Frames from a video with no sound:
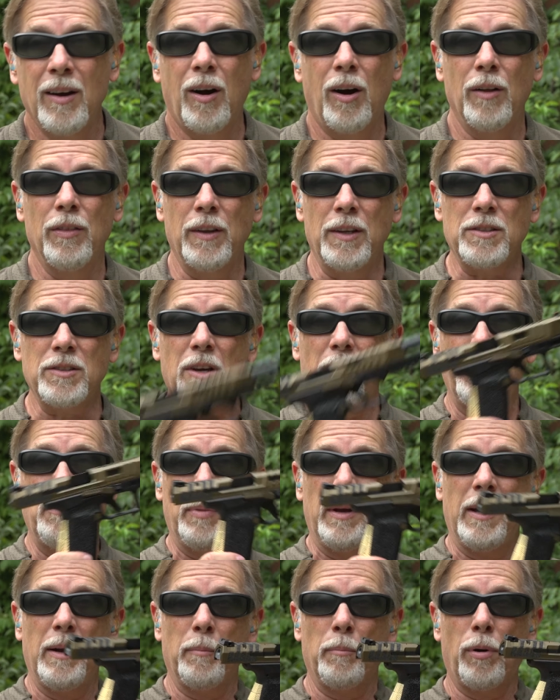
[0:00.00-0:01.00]
on this gun
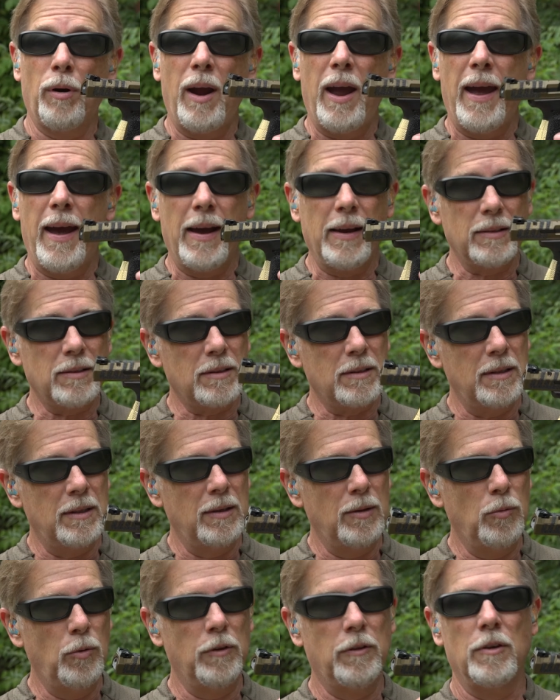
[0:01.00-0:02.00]
being brass
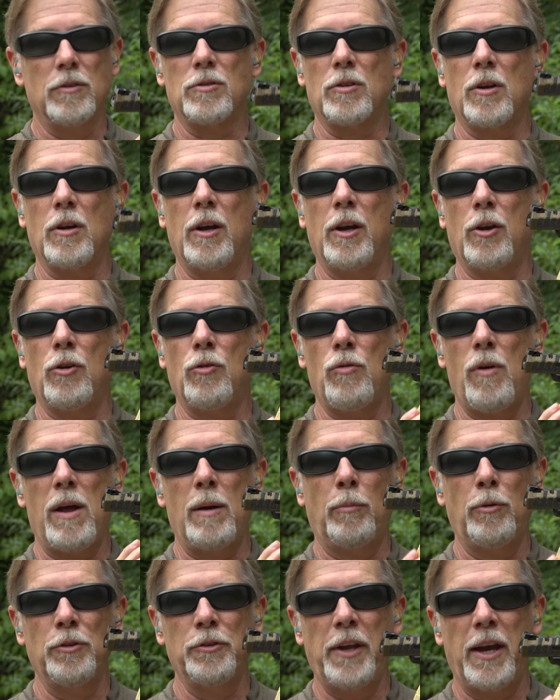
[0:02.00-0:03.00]
with this
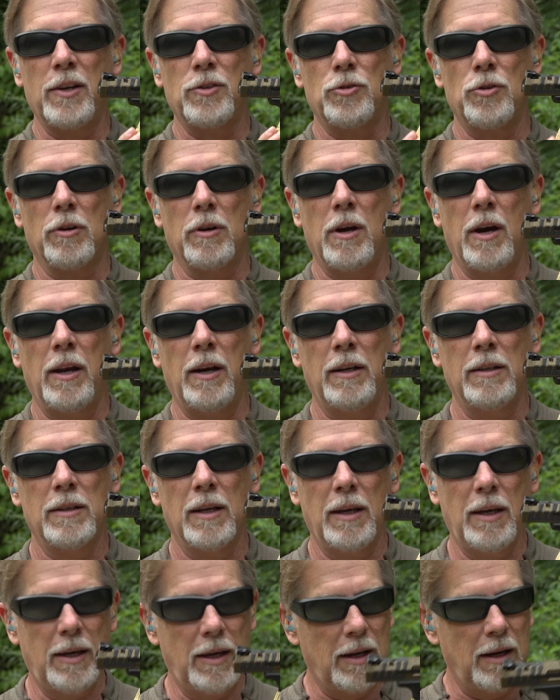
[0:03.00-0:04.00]
incredible texture cut into
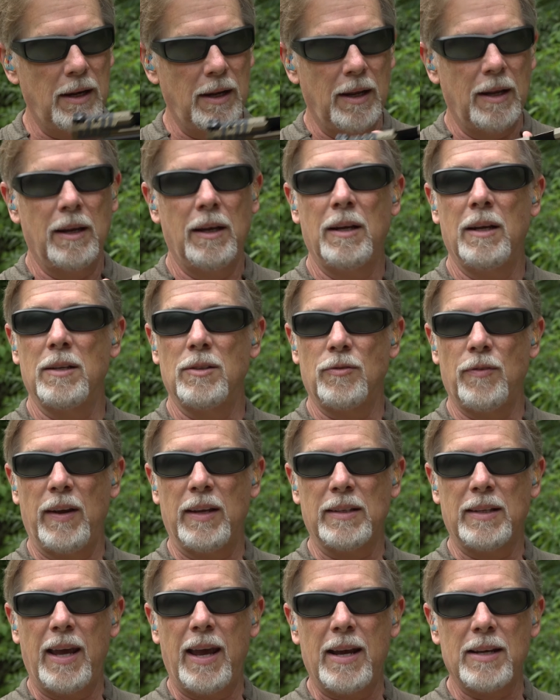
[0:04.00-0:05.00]
it is
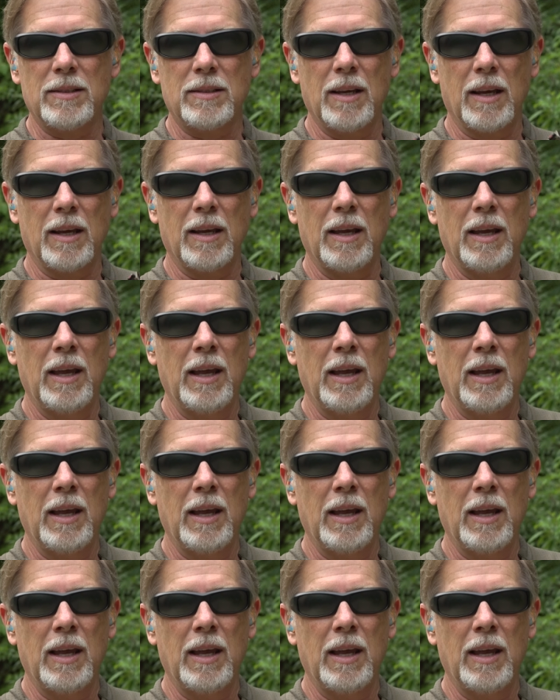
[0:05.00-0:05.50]
fantastic.